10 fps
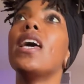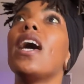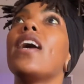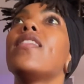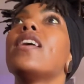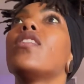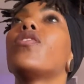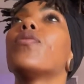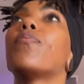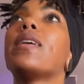And then
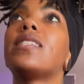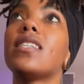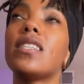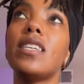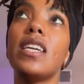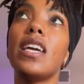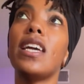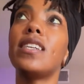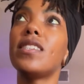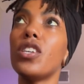basically
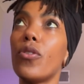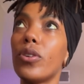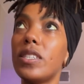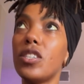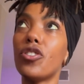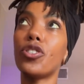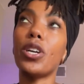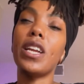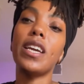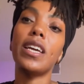it is a yoga teacher
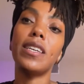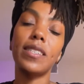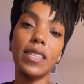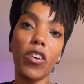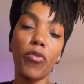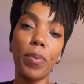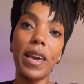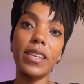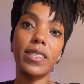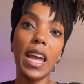training. It is
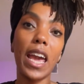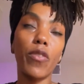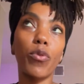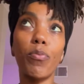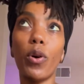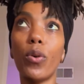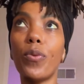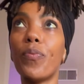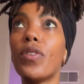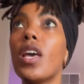self-paced and
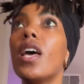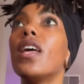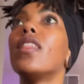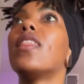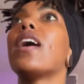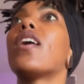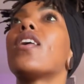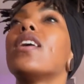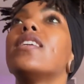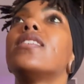remote. There
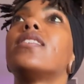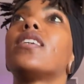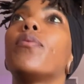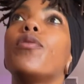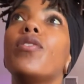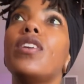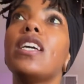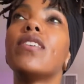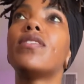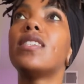is a
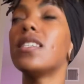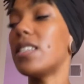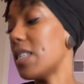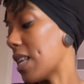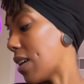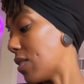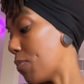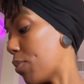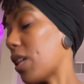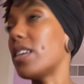community of
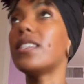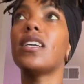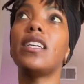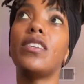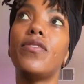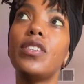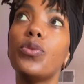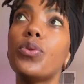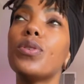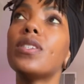60,000 plus
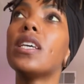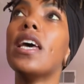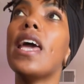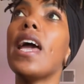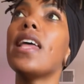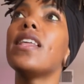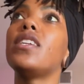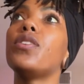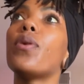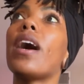individuals, and they
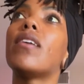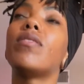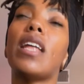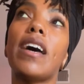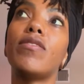do have live